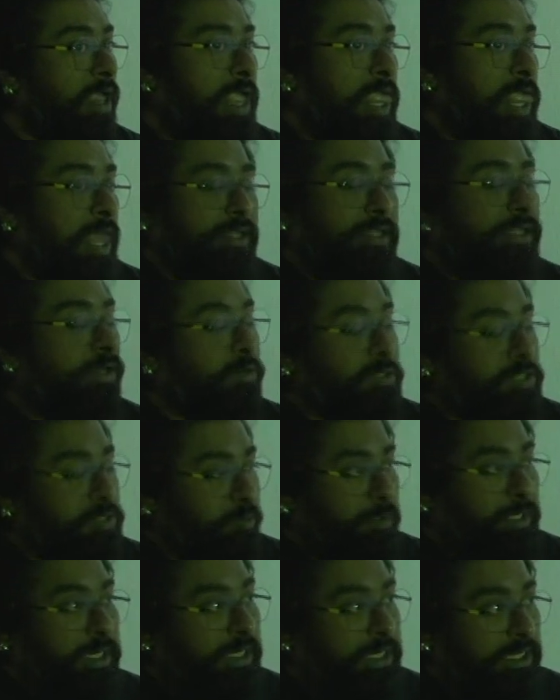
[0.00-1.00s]
they don't
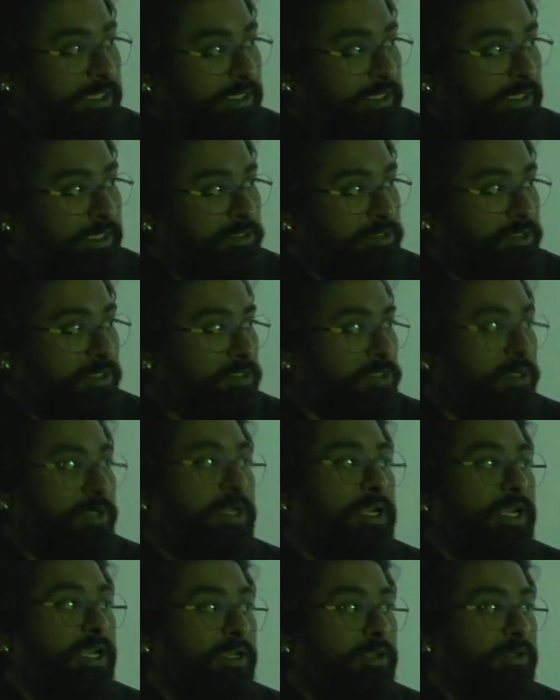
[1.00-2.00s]
speak Hindi, so it's
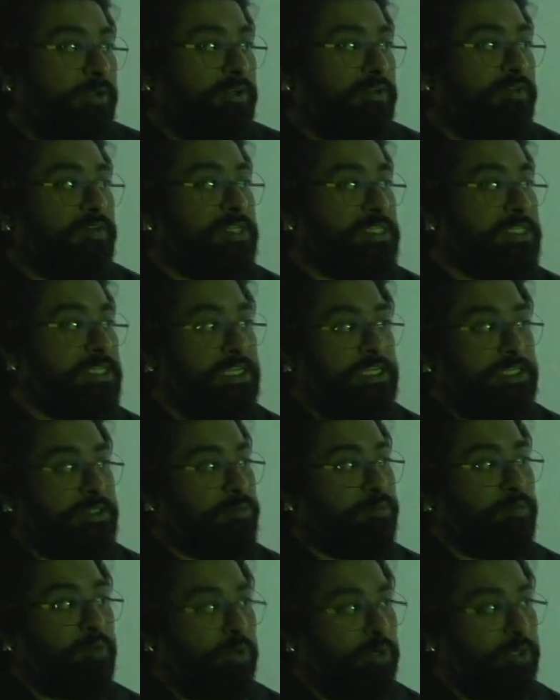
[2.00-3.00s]
not like a universally
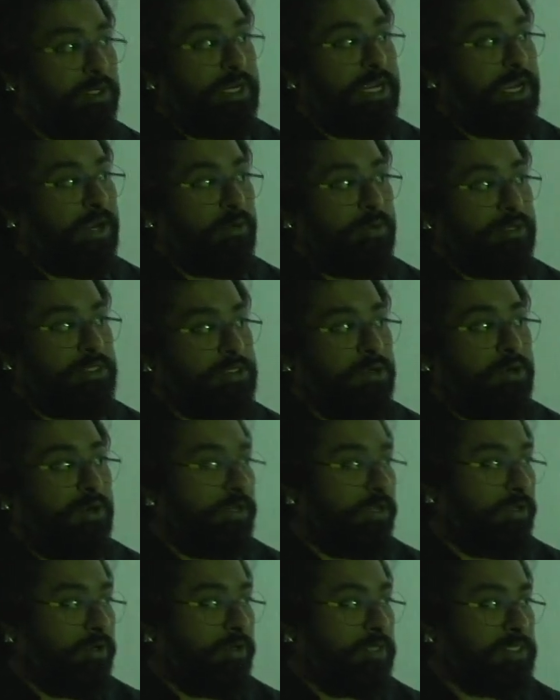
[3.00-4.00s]
spoken language
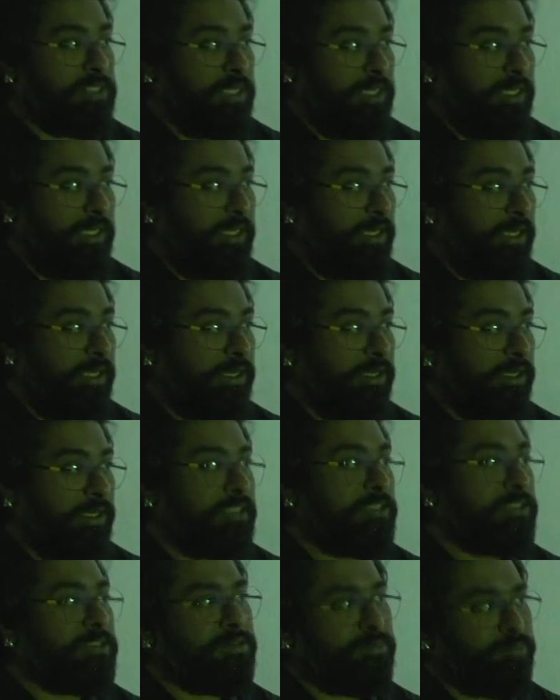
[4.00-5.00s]
all across India.
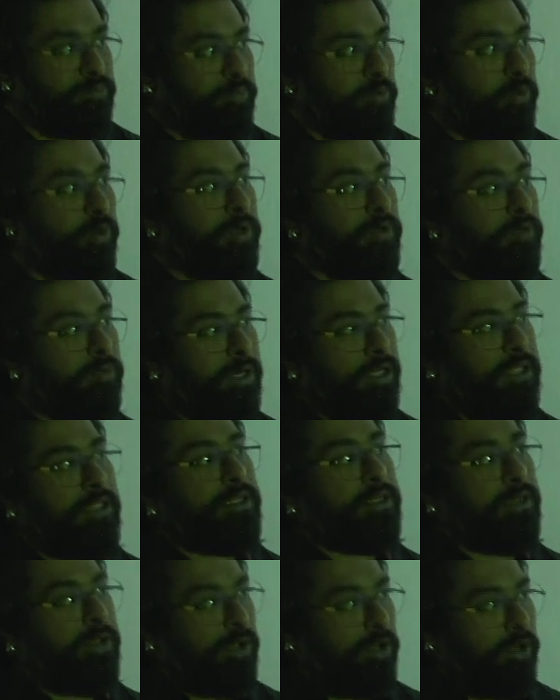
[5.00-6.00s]
It's spoken by
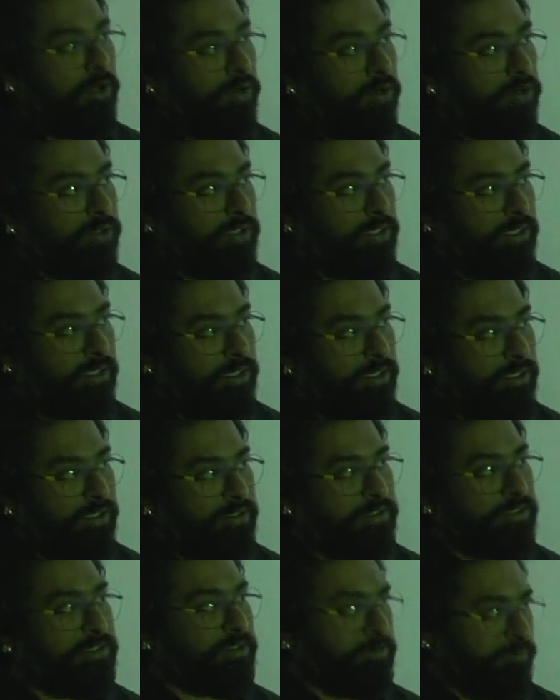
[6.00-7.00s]
the North
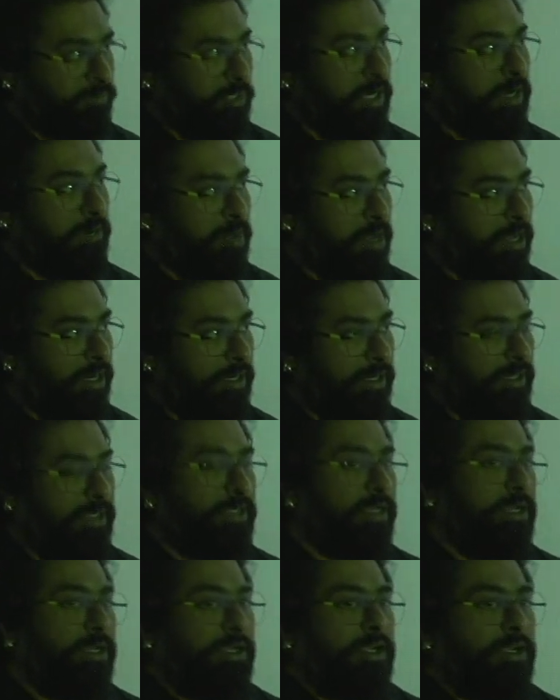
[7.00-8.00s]
Indians primarily.
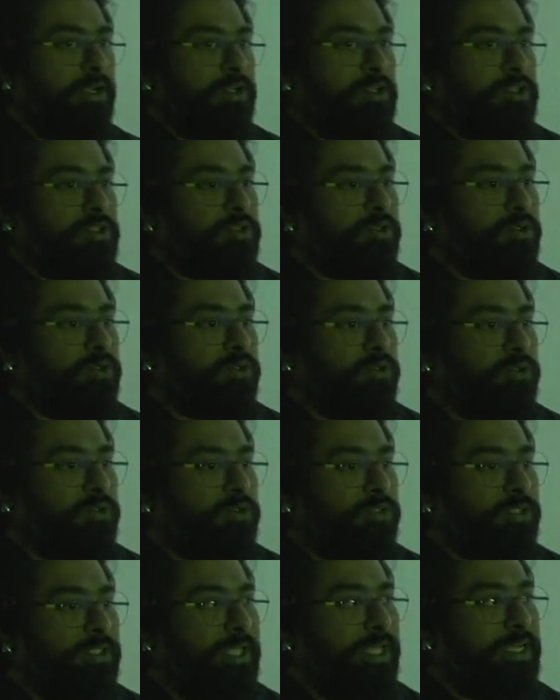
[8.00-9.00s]

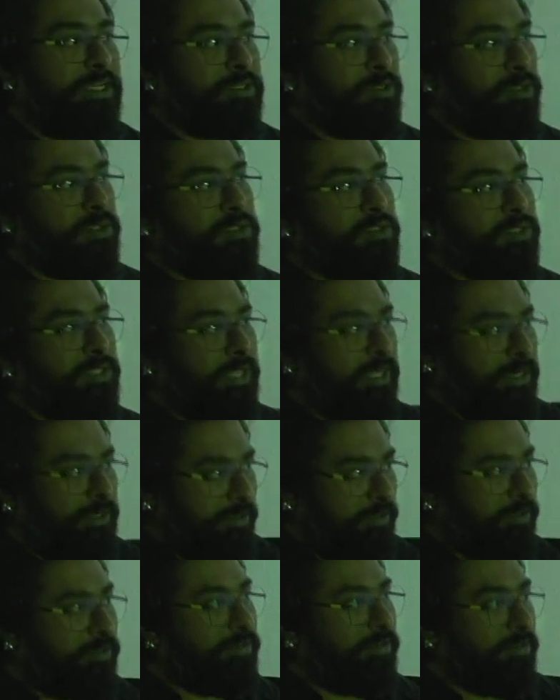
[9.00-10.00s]
So there is also
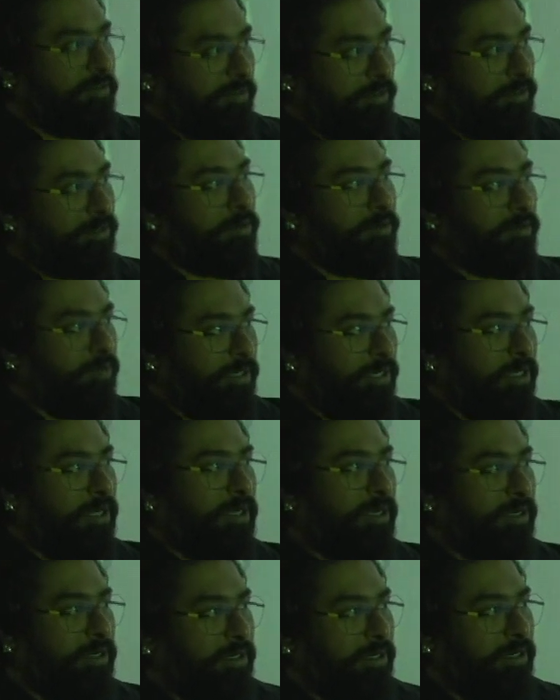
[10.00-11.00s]
then
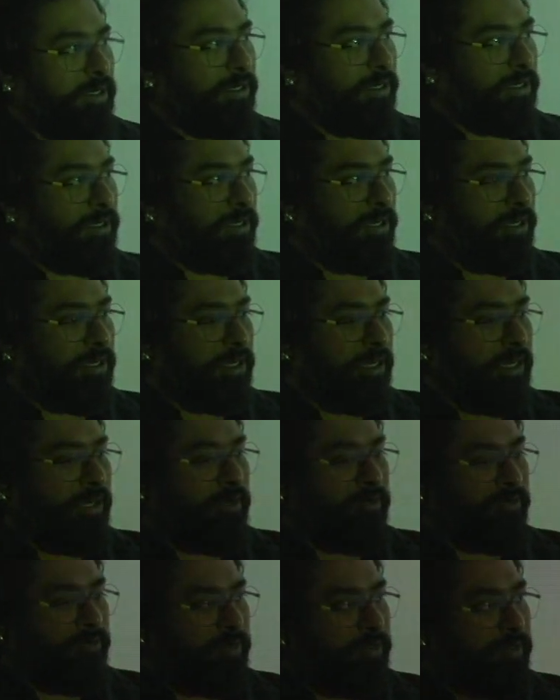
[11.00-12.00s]
a kind
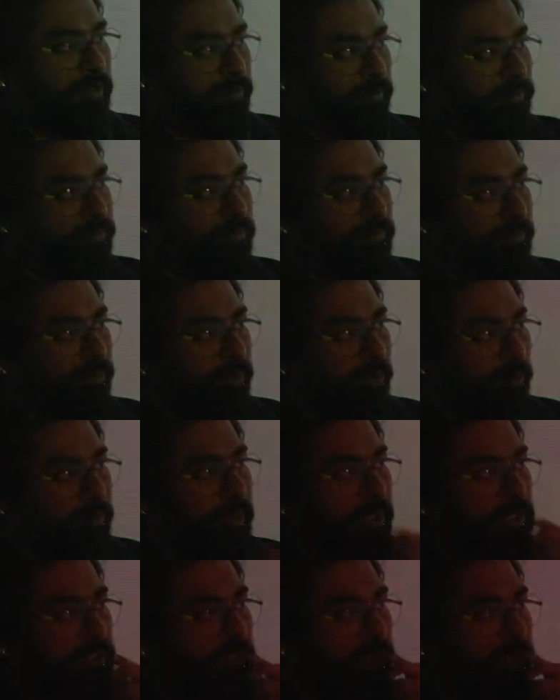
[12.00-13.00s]
of
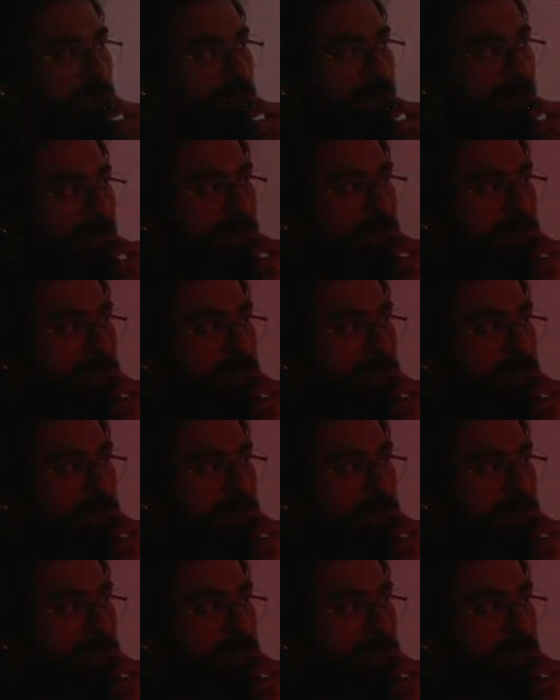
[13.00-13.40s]
oppression of language